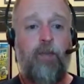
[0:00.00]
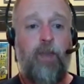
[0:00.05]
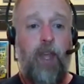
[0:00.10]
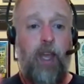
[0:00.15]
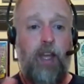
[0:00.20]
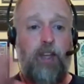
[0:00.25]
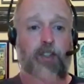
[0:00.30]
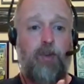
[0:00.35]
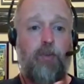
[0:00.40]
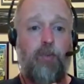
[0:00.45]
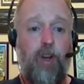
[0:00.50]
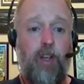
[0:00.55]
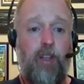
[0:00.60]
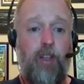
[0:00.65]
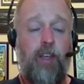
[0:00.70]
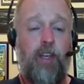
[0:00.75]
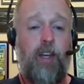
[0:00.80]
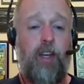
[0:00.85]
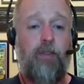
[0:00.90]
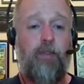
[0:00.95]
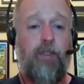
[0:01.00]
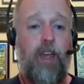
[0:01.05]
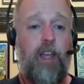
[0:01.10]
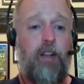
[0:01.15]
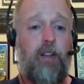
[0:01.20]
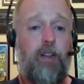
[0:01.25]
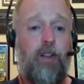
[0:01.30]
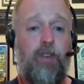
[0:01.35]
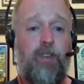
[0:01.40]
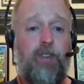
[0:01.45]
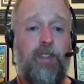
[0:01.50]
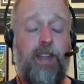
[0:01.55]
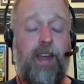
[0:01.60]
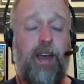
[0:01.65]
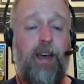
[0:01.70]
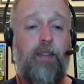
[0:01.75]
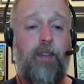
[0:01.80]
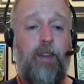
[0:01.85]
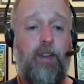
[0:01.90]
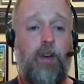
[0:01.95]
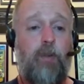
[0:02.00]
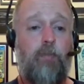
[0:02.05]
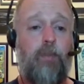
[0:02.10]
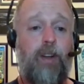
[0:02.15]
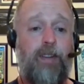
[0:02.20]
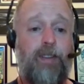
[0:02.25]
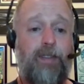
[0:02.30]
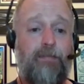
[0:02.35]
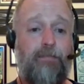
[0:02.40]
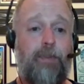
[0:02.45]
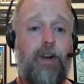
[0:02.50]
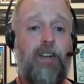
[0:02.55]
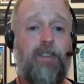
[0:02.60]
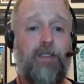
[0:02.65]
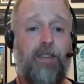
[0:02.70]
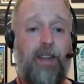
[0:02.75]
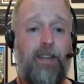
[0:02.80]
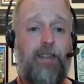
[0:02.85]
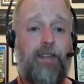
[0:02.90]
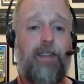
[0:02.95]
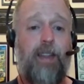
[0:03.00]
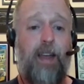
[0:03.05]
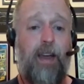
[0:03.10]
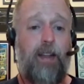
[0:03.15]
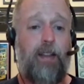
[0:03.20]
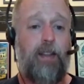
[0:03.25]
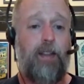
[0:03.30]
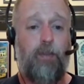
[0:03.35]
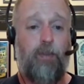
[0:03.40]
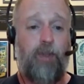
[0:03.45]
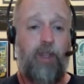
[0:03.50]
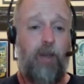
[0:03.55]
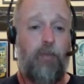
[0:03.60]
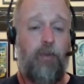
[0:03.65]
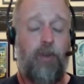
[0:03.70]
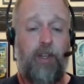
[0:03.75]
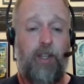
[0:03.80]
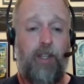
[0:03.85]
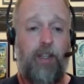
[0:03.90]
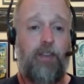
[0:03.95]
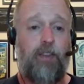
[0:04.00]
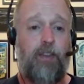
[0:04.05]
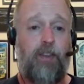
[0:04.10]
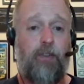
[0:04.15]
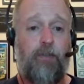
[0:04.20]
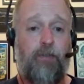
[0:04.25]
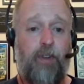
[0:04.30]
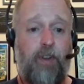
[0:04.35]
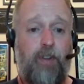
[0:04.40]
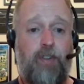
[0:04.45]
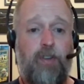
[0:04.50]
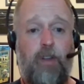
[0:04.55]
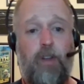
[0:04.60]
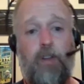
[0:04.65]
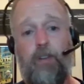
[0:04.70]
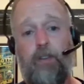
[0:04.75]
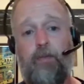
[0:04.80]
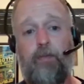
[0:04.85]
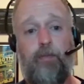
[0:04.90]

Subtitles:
As you breathe in, if they close down, then you're much less likely to be able to get the efficient